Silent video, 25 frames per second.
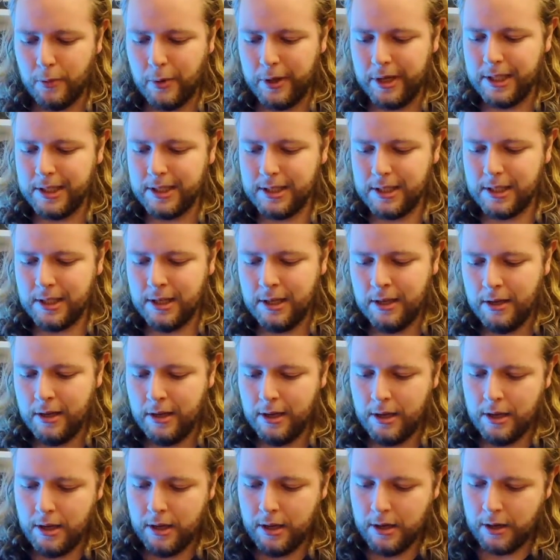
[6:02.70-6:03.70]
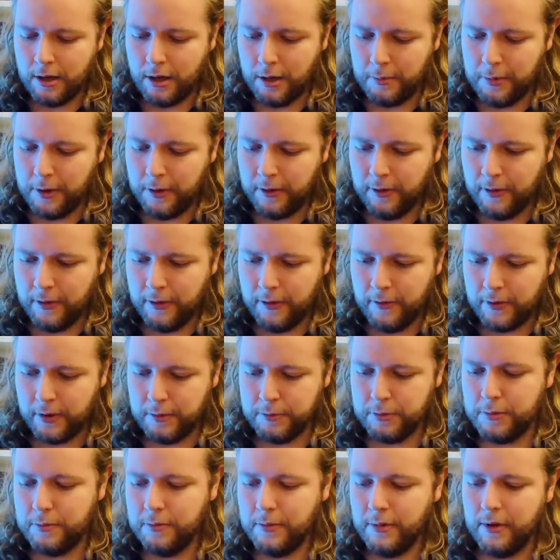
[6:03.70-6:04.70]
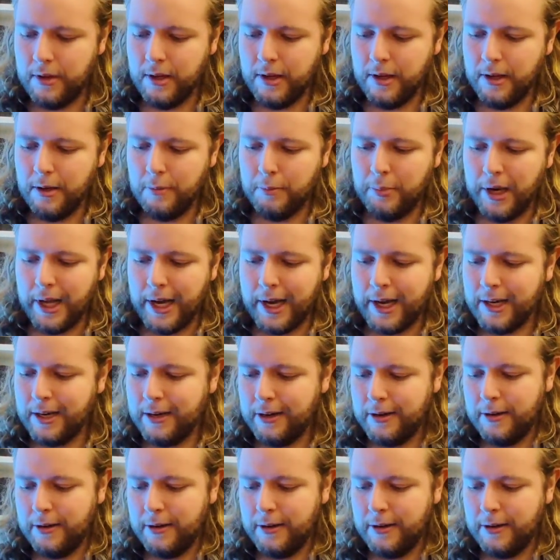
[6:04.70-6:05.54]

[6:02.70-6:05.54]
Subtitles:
when it's coming from the black.